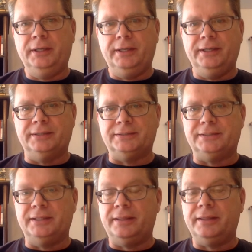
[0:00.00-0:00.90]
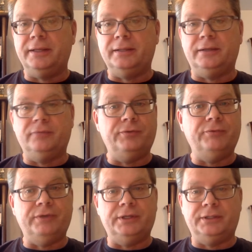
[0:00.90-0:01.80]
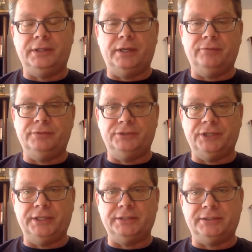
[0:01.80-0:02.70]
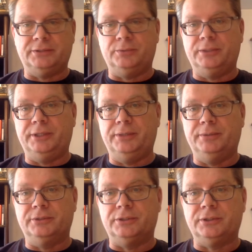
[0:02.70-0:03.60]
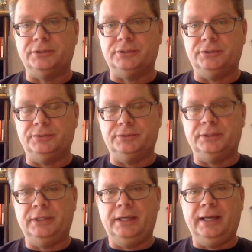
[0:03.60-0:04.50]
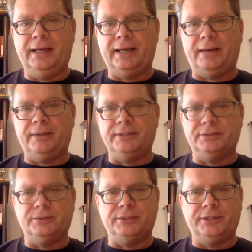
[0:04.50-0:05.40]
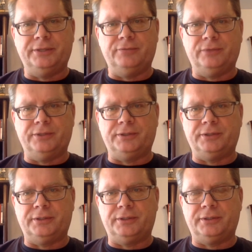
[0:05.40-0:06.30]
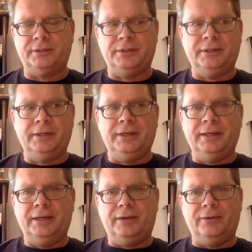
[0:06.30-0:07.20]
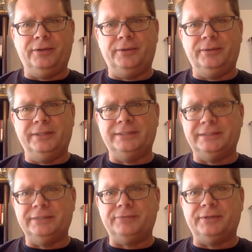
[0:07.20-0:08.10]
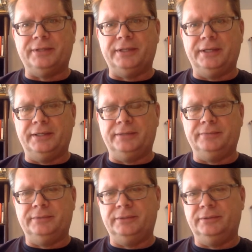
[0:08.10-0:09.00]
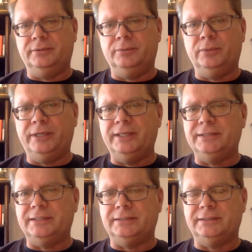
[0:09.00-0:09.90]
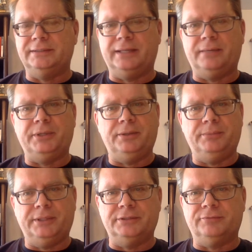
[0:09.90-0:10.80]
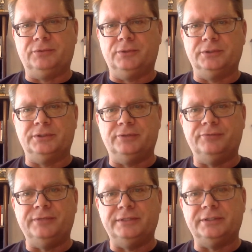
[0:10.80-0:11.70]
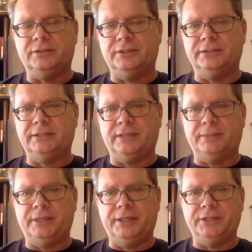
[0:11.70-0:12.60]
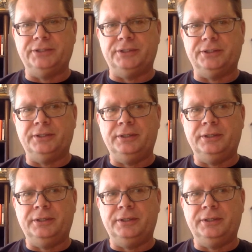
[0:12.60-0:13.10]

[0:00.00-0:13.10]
It's the thing that Vivian gave to Jason when he was her student, and now he's going to give one to her. Although it's a different thing. When he says exam, he means, of course, a physical examination.